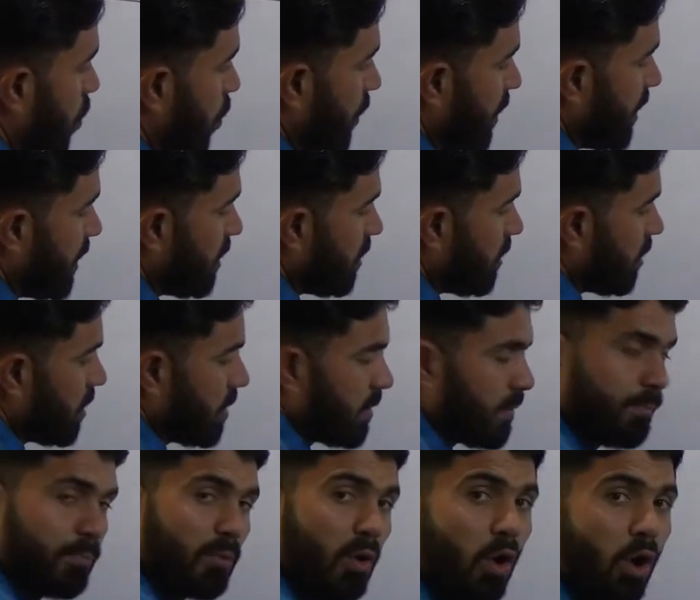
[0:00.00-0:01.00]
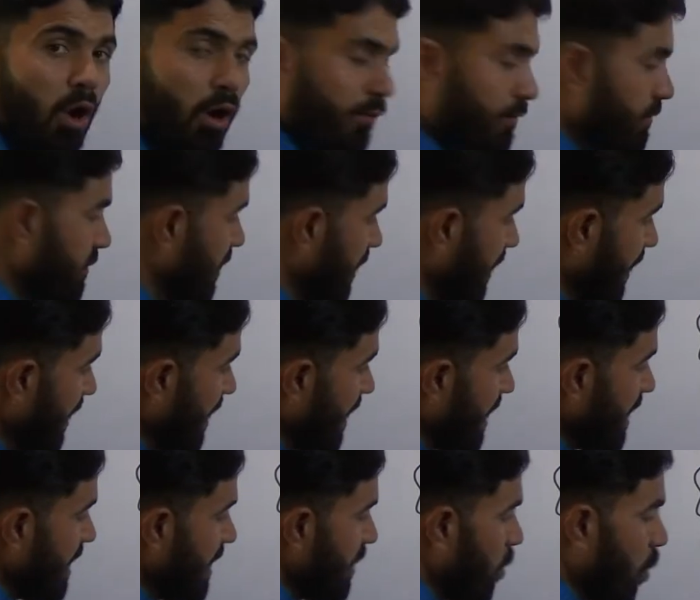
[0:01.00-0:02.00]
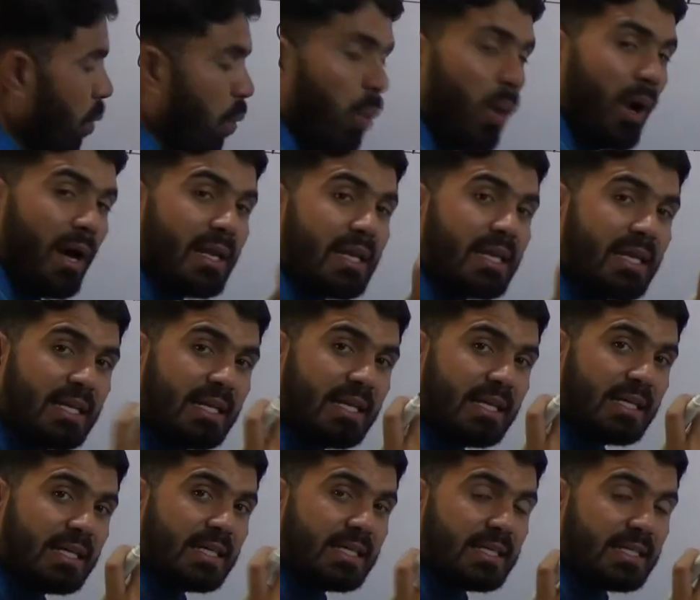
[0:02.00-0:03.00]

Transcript: coding of the one